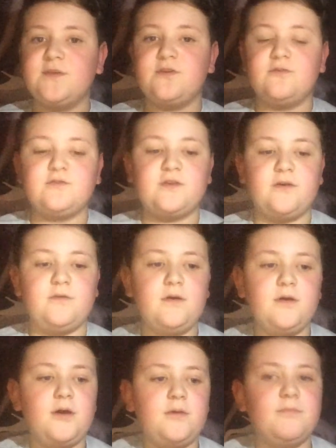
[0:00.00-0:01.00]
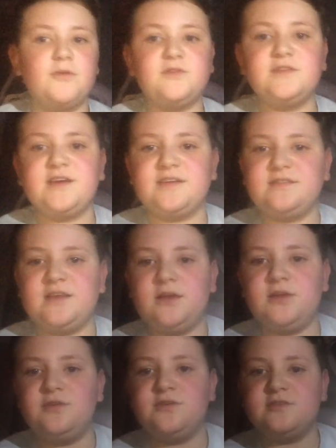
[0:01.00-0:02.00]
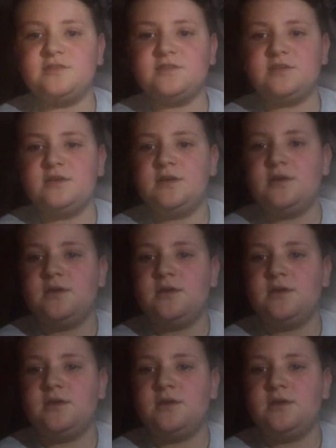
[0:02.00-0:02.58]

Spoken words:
And also multitasking, you just